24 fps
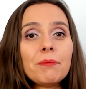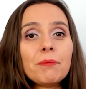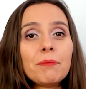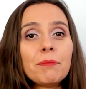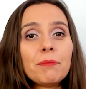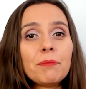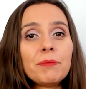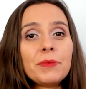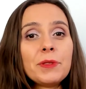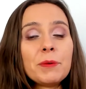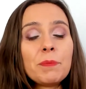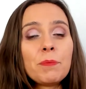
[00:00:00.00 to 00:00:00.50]

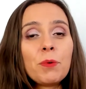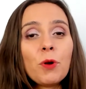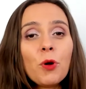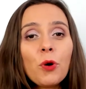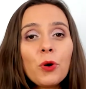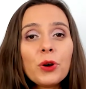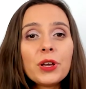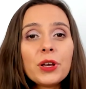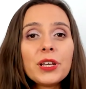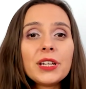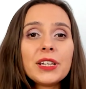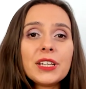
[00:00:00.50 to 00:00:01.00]
deploying
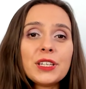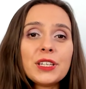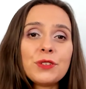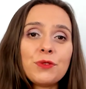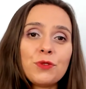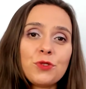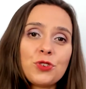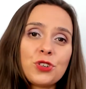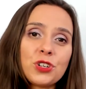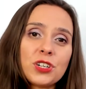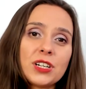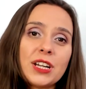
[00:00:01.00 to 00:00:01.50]
these
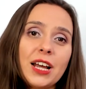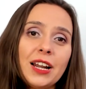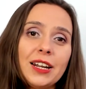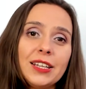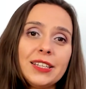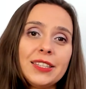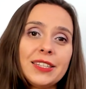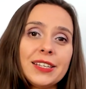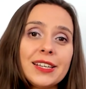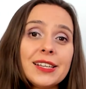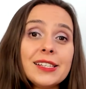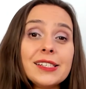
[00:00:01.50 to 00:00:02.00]

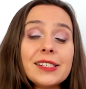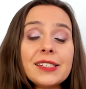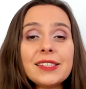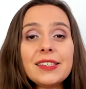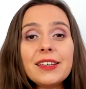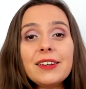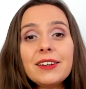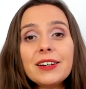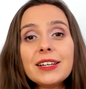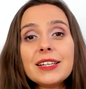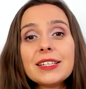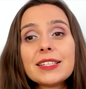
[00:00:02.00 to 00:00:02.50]
functionalities, there
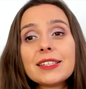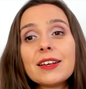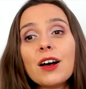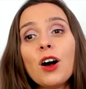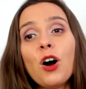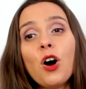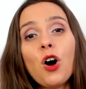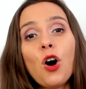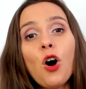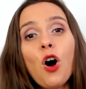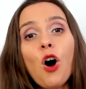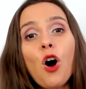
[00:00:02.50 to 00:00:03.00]
is a
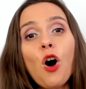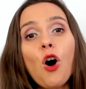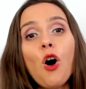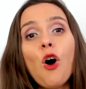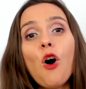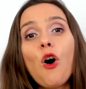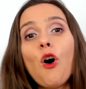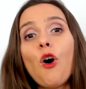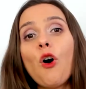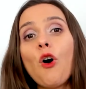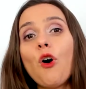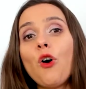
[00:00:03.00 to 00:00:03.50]

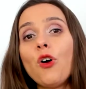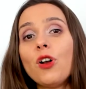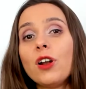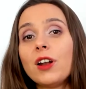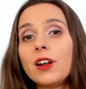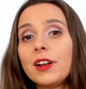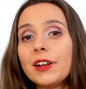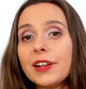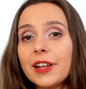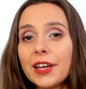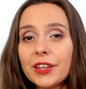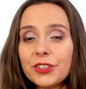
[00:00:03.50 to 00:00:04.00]
whole
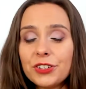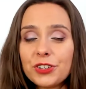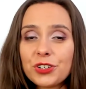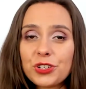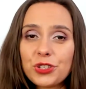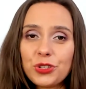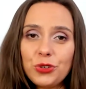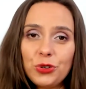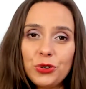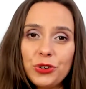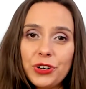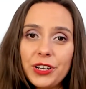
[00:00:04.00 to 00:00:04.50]
nother
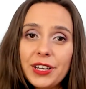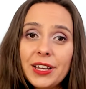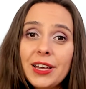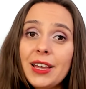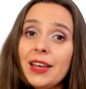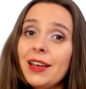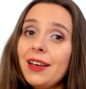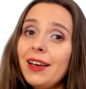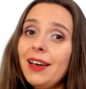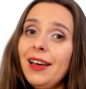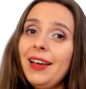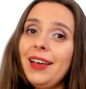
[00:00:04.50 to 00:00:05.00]
story,
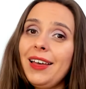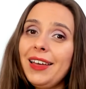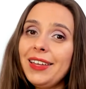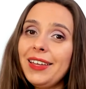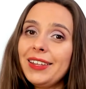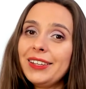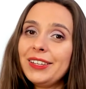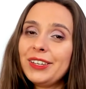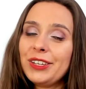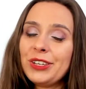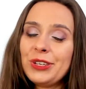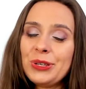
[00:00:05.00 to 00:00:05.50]
and
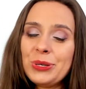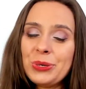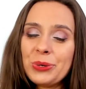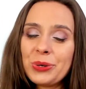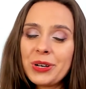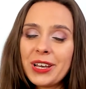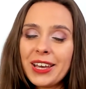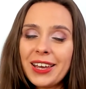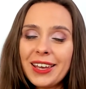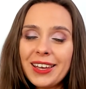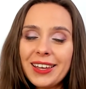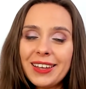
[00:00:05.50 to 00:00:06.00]
you
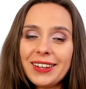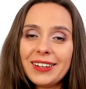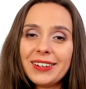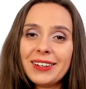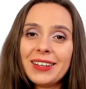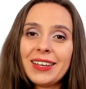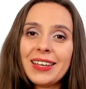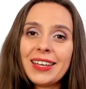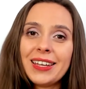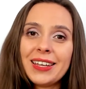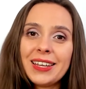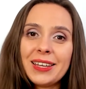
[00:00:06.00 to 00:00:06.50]
can
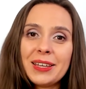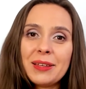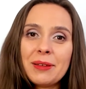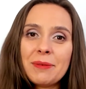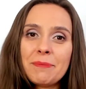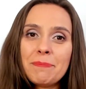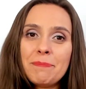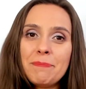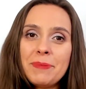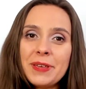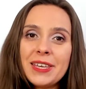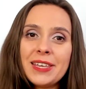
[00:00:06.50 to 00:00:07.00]

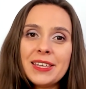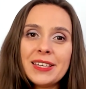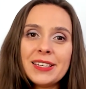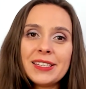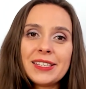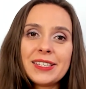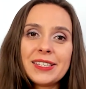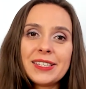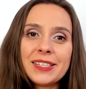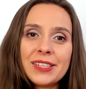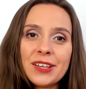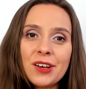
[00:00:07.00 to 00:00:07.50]
be
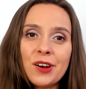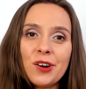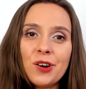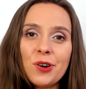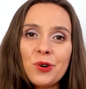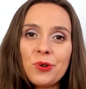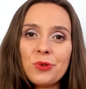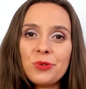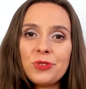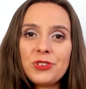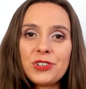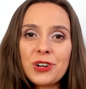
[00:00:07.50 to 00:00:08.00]
so
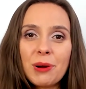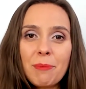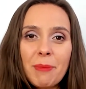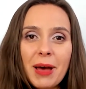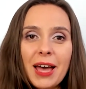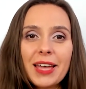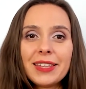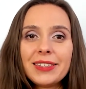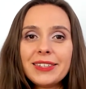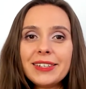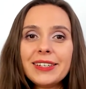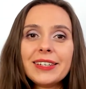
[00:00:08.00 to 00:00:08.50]

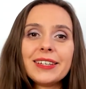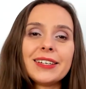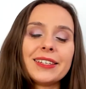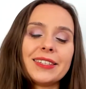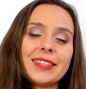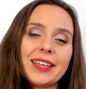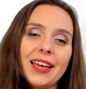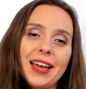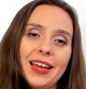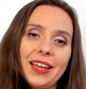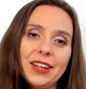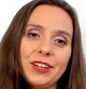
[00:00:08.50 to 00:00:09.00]
dramatic
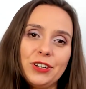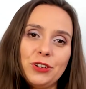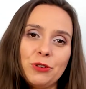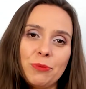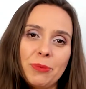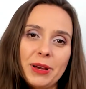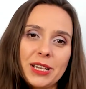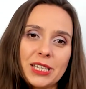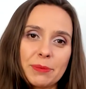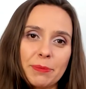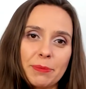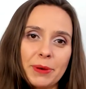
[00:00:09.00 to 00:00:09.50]
that you may
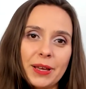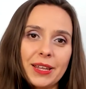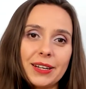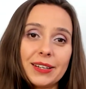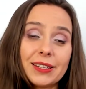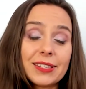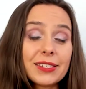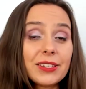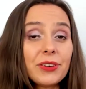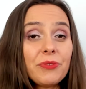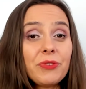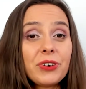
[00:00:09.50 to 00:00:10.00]
spend
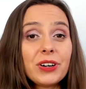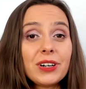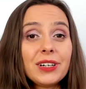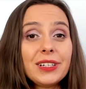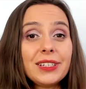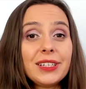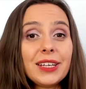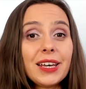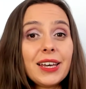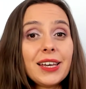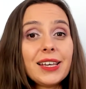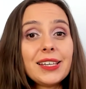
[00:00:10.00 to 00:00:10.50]
several
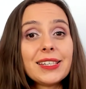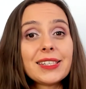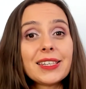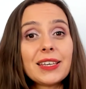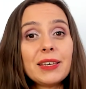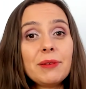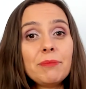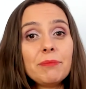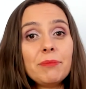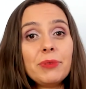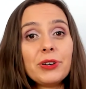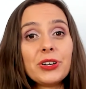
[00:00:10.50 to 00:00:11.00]
days in
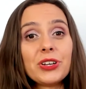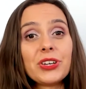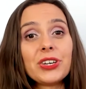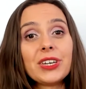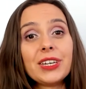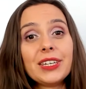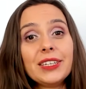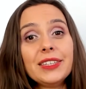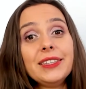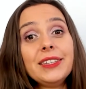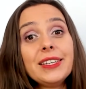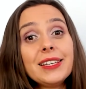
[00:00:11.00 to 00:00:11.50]
bringing
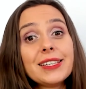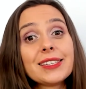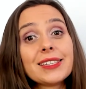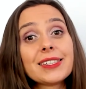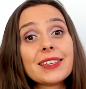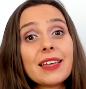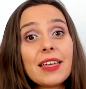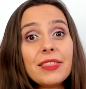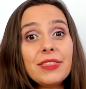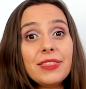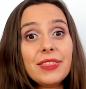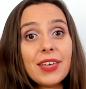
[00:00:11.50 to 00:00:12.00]
these
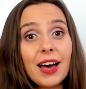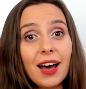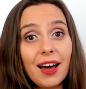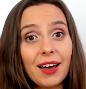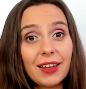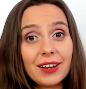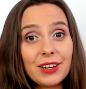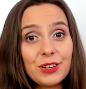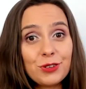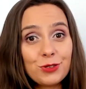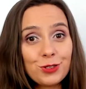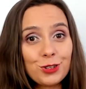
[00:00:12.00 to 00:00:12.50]
done
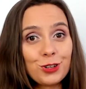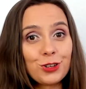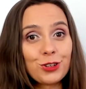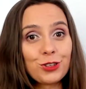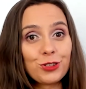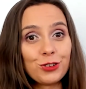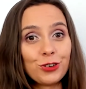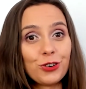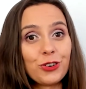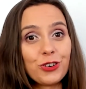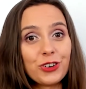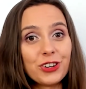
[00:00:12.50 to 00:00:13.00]
user
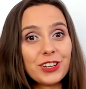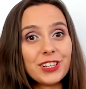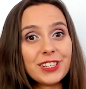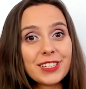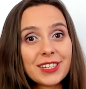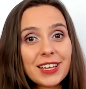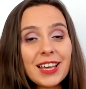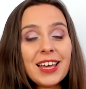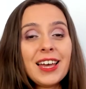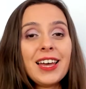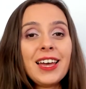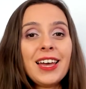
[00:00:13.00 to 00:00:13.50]
stories
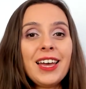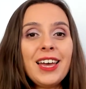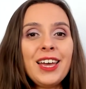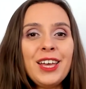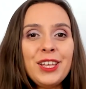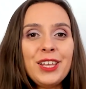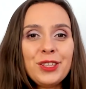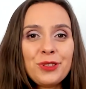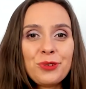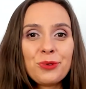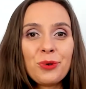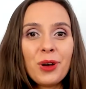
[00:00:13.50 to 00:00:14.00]
into
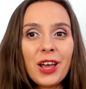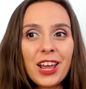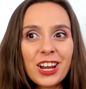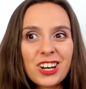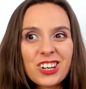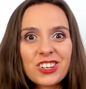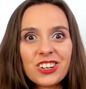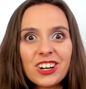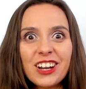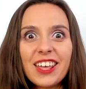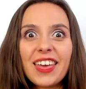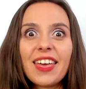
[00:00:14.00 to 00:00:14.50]

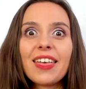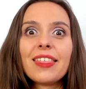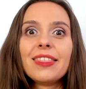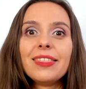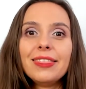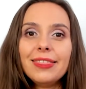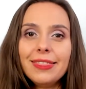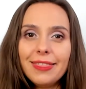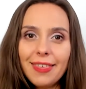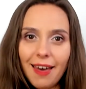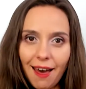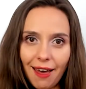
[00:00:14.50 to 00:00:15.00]
actually
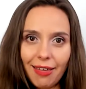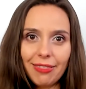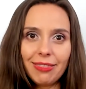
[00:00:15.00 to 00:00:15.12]
done.